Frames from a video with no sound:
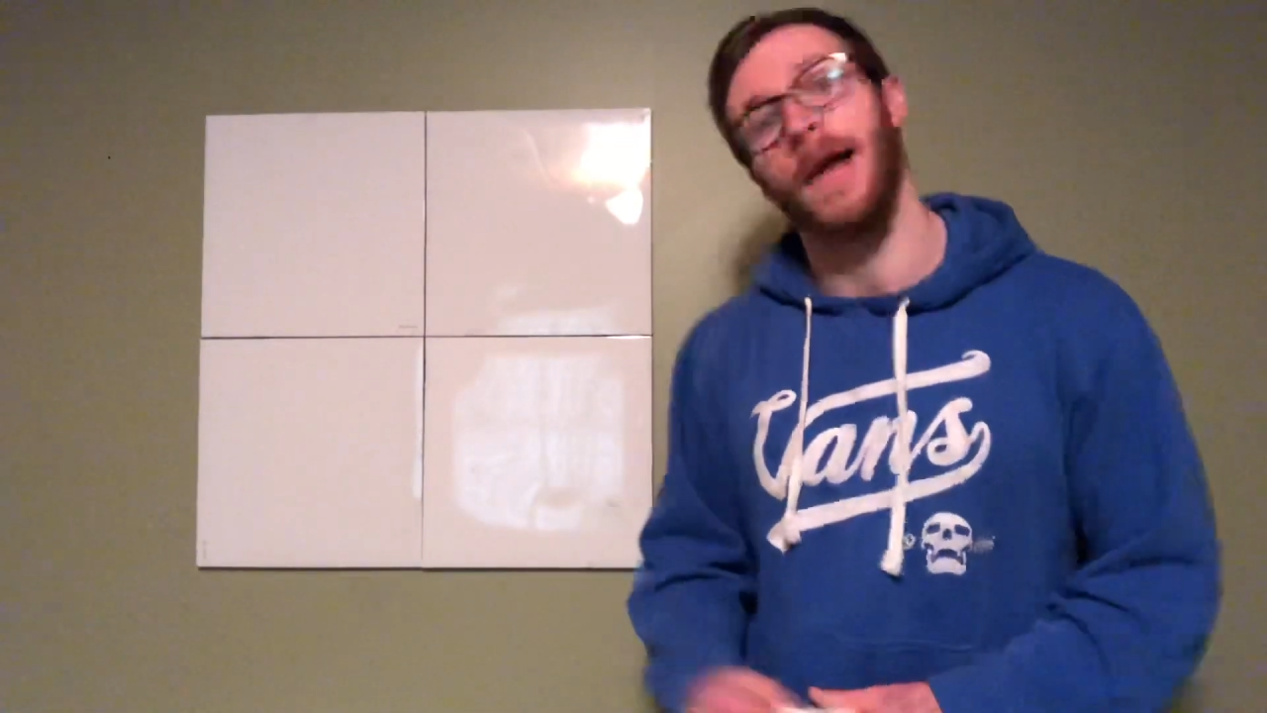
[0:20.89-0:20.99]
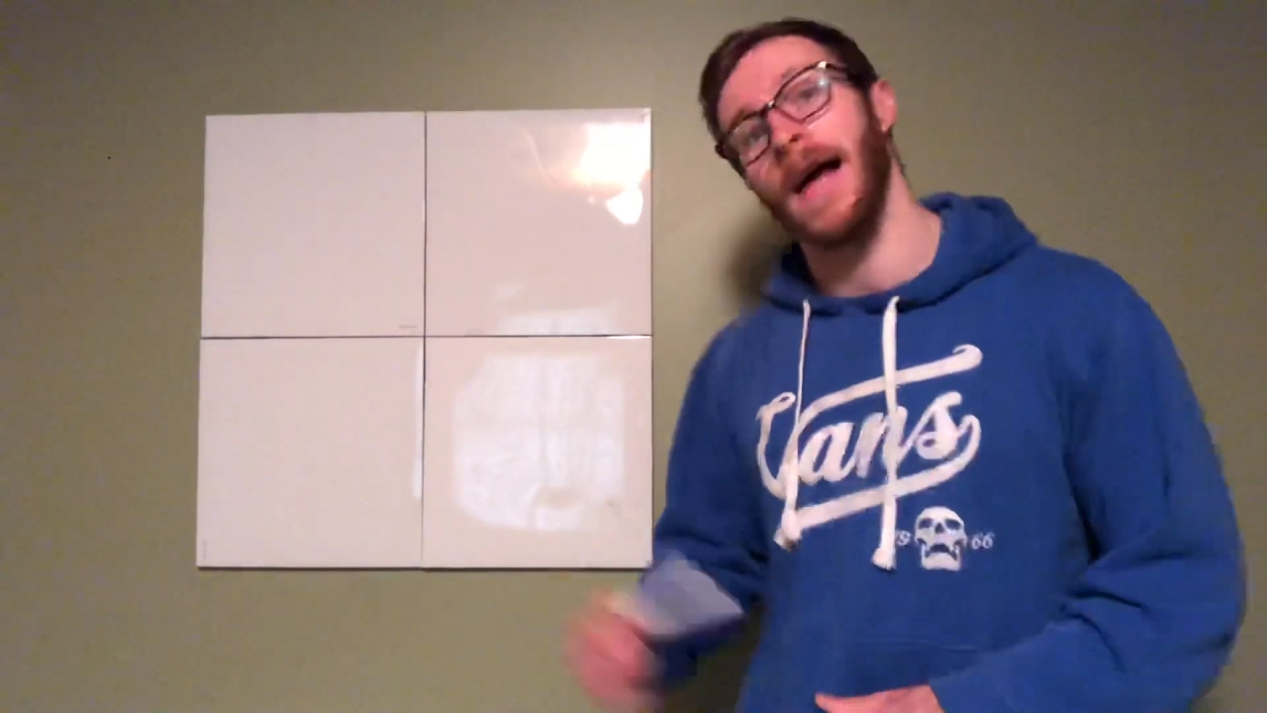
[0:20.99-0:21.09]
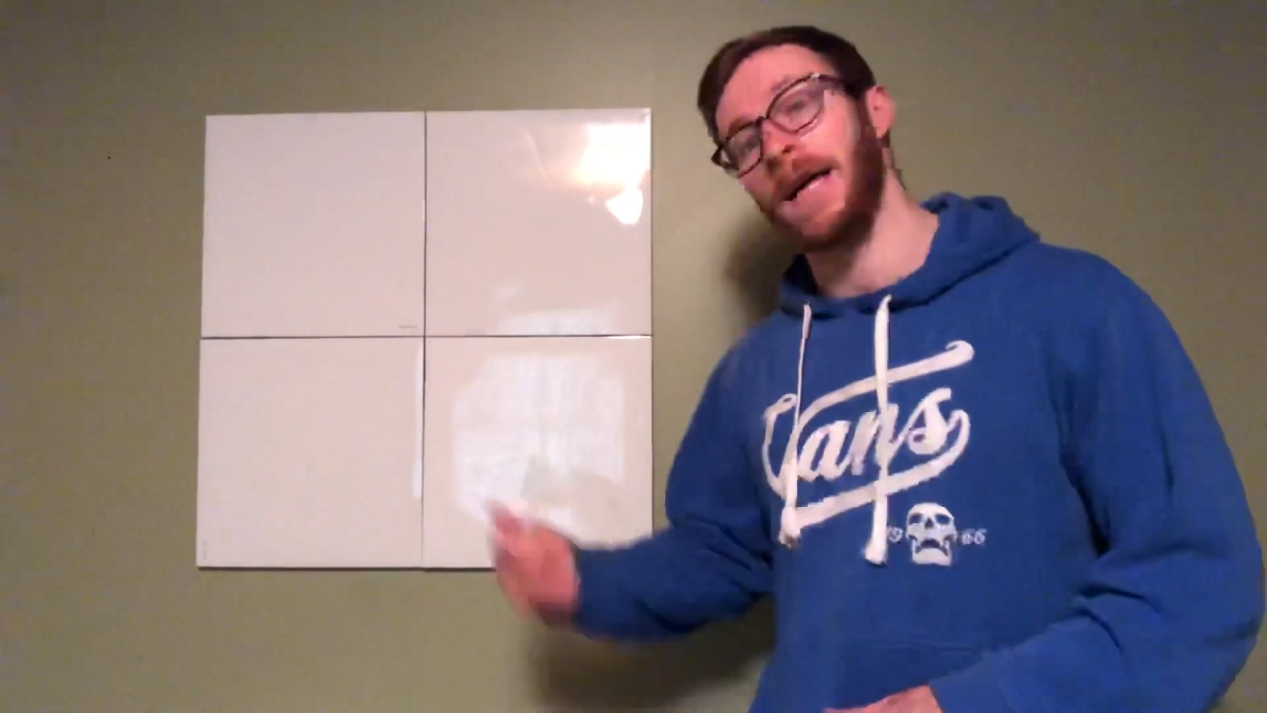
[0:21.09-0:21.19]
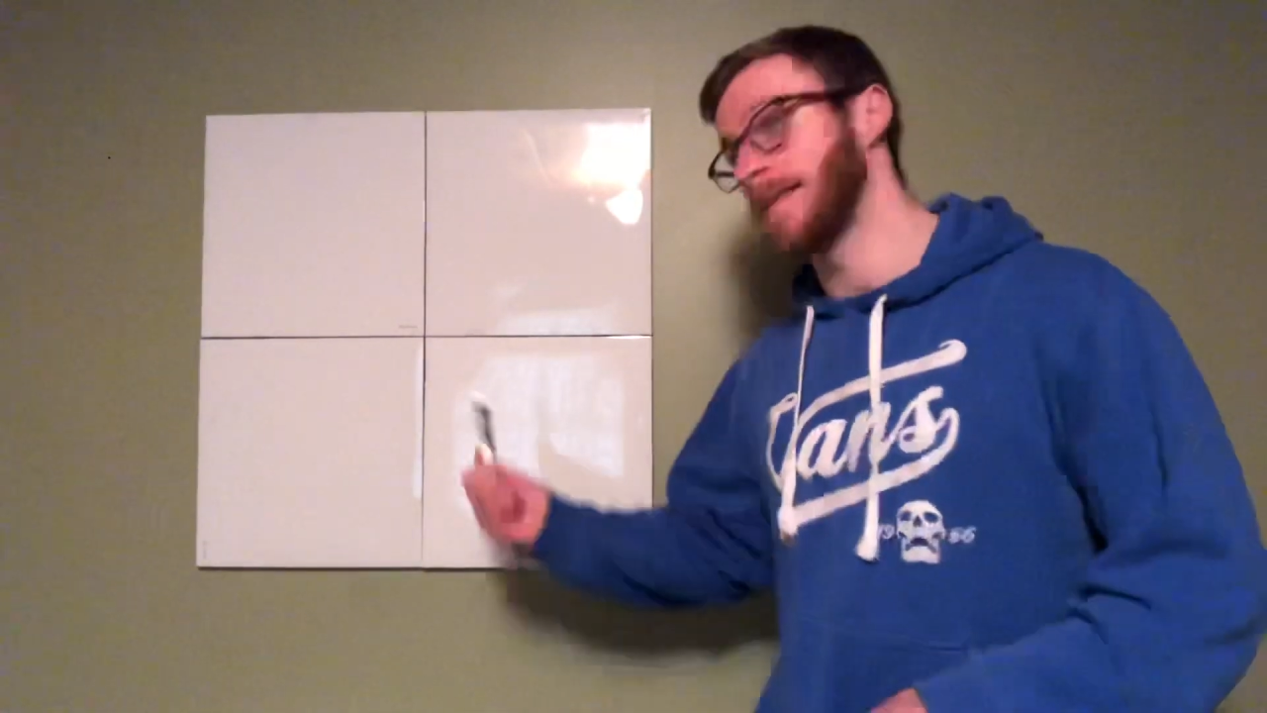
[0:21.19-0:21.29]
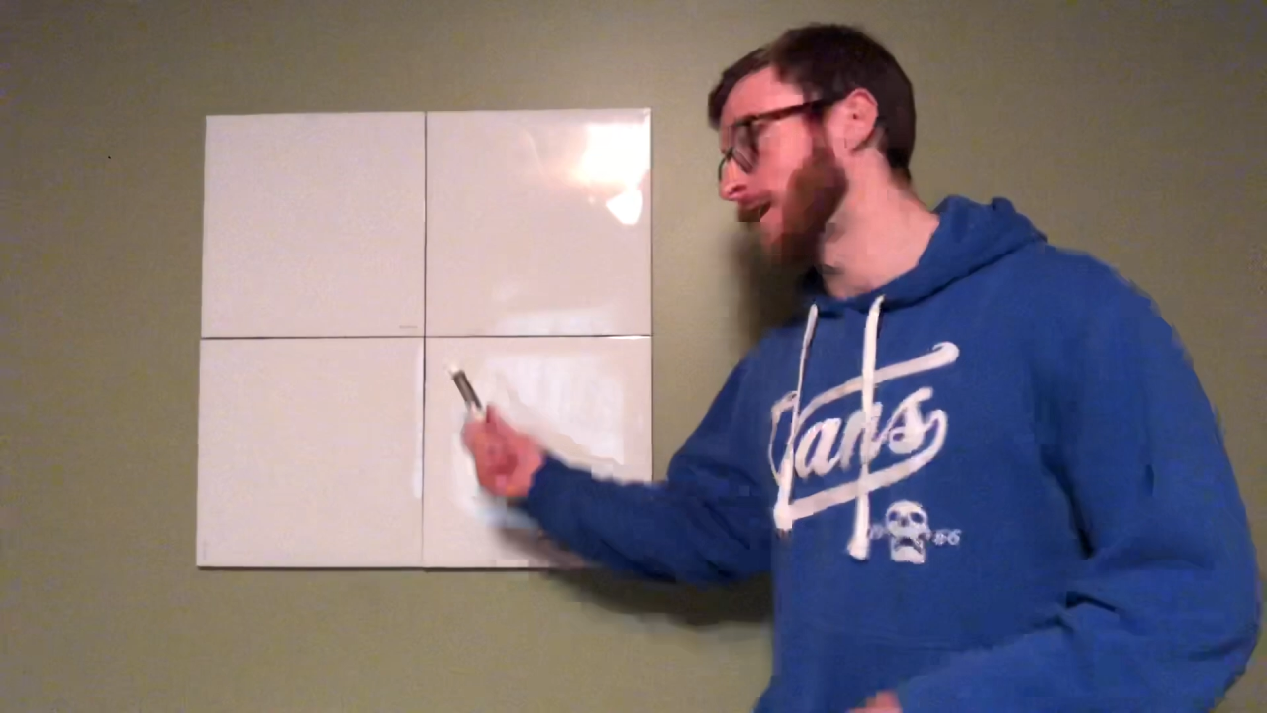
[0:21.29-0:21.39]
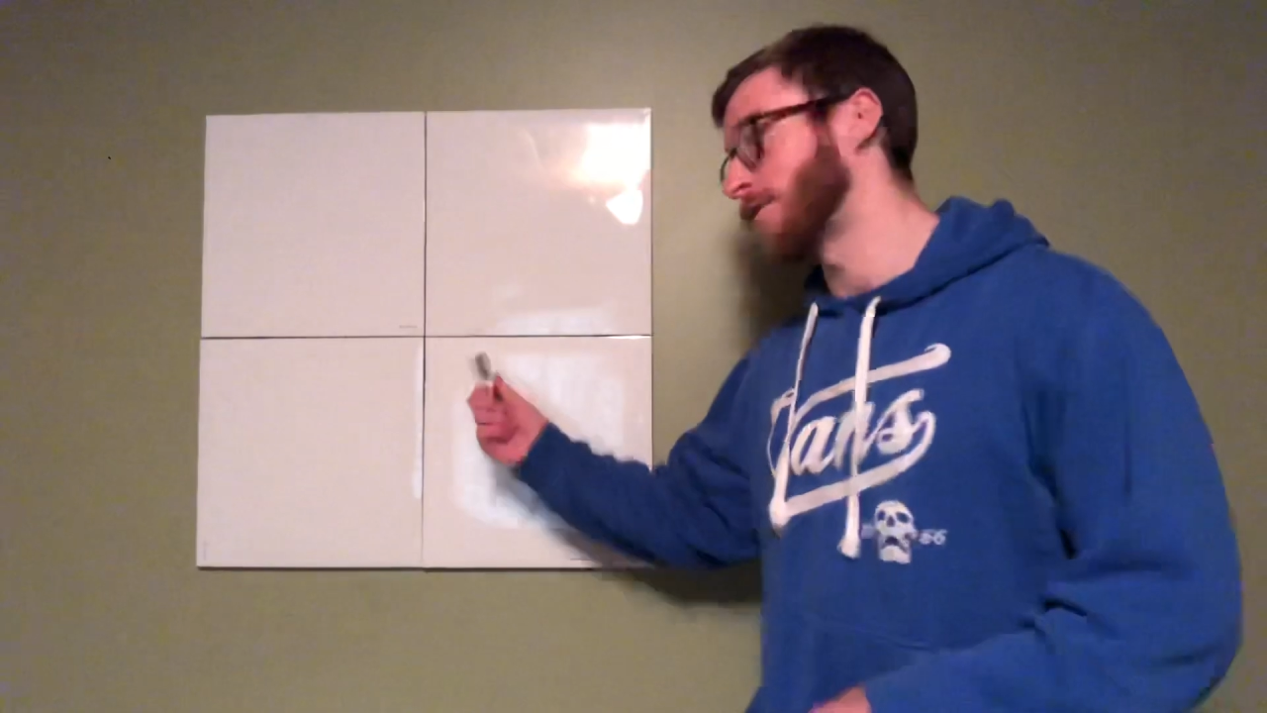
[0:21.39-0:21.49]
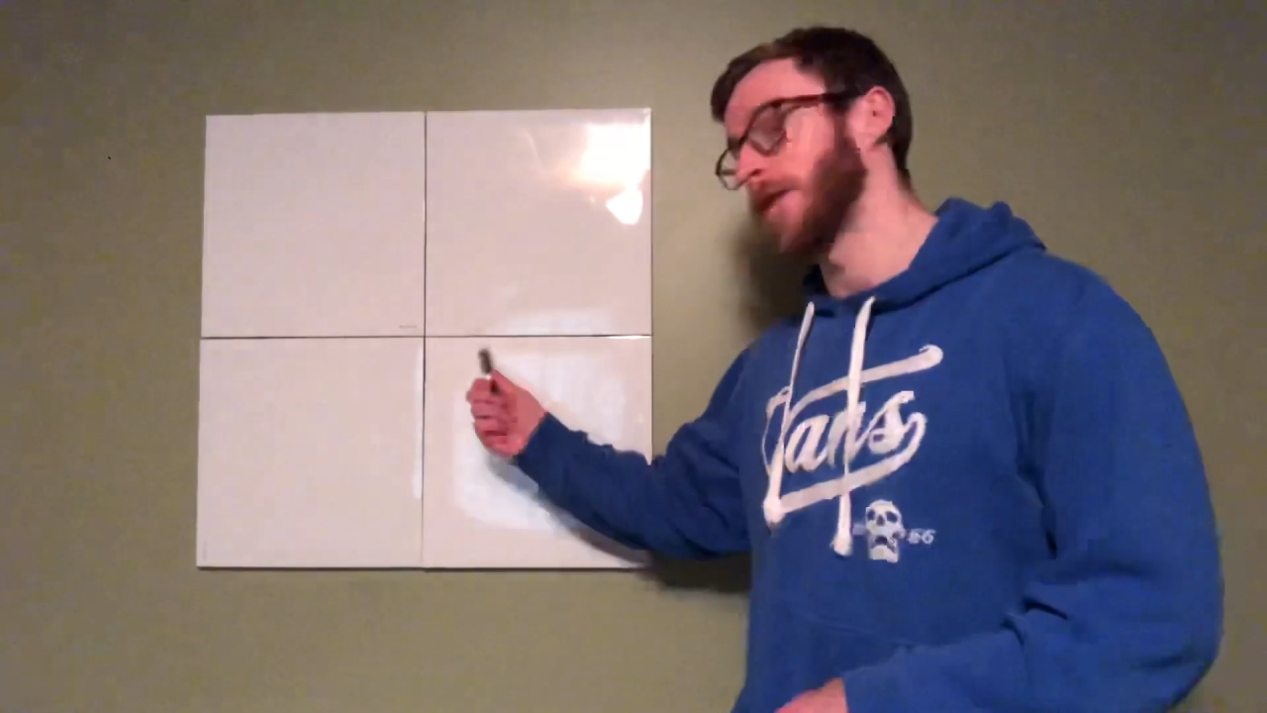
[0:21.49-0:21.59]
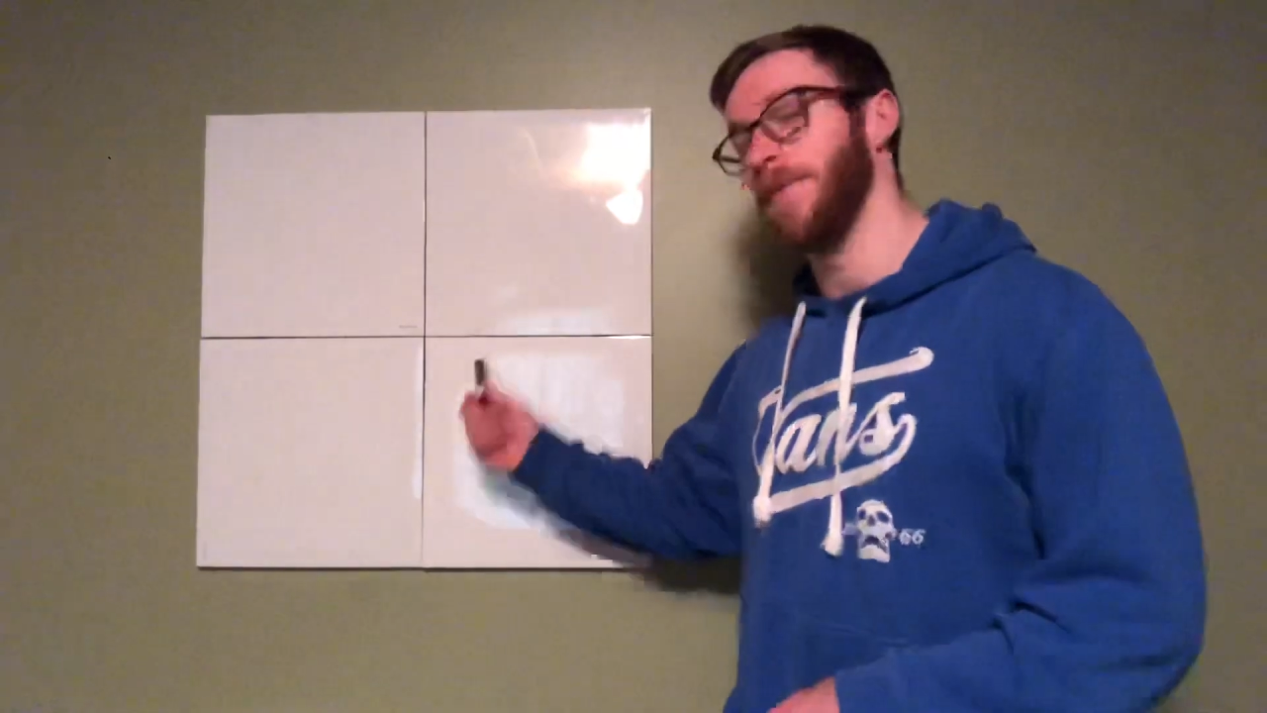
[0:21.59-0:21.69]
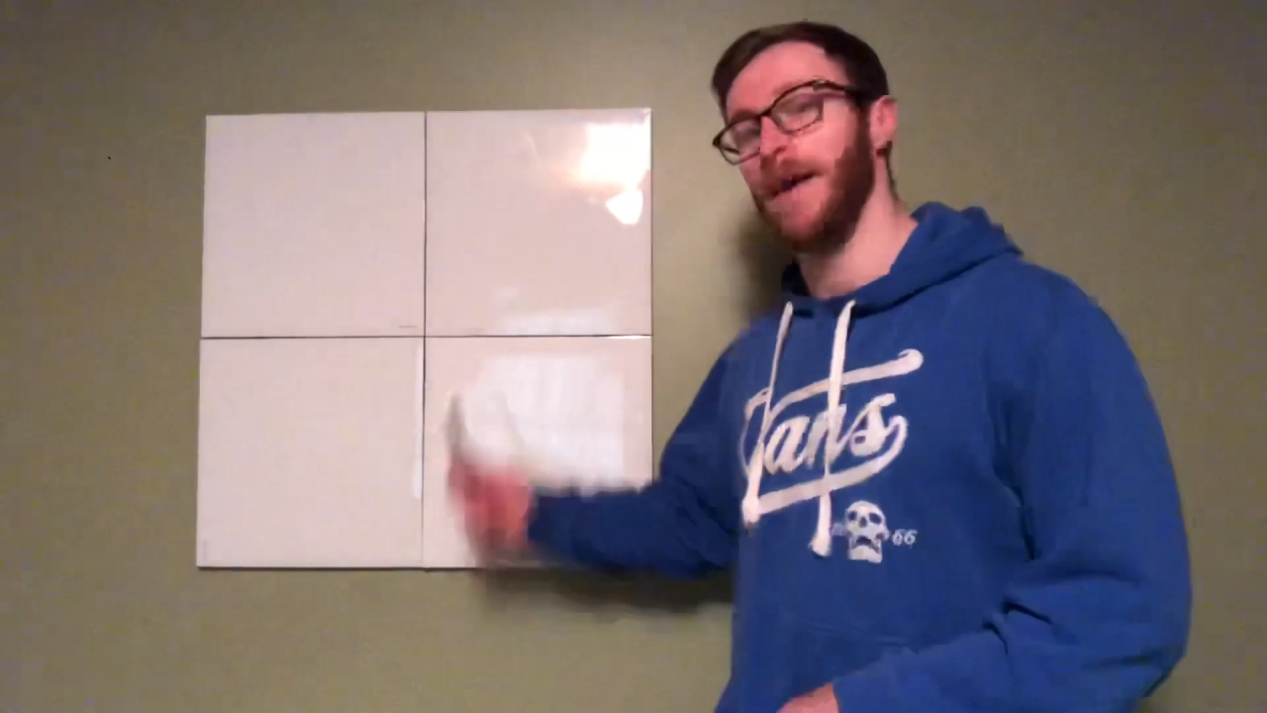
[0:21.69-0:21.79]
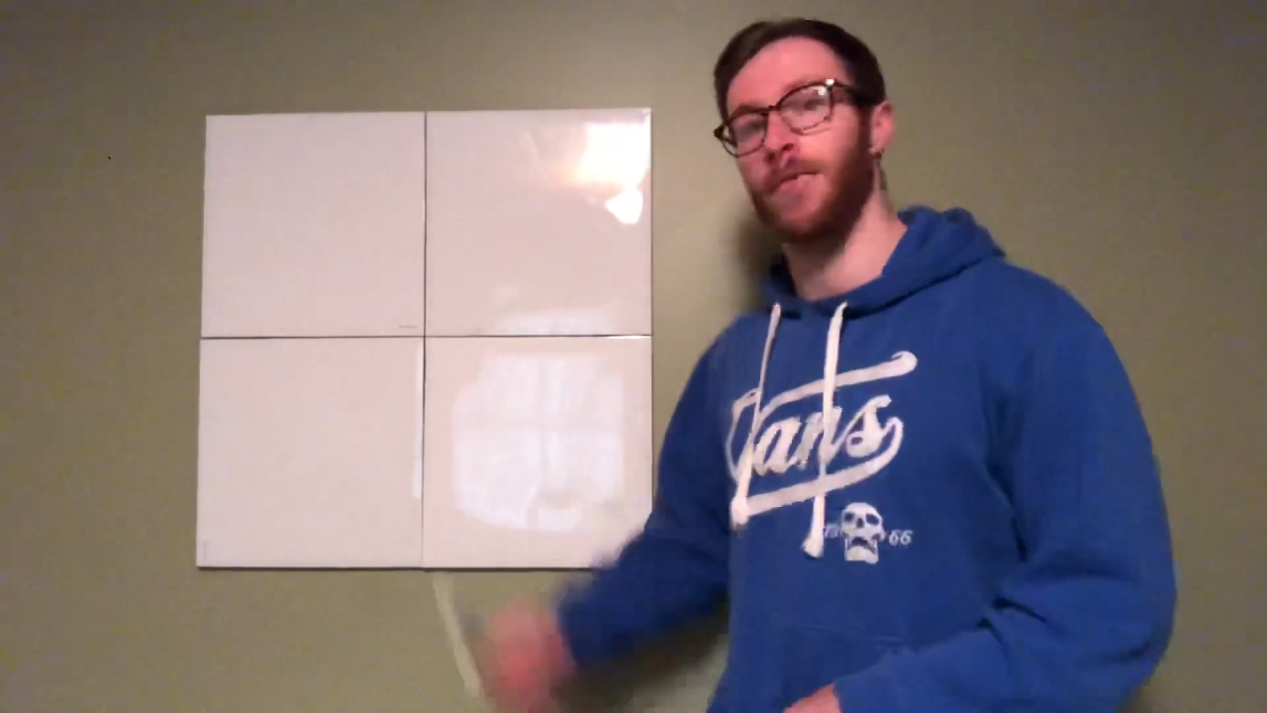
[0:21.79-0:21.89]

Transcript: as I do it on my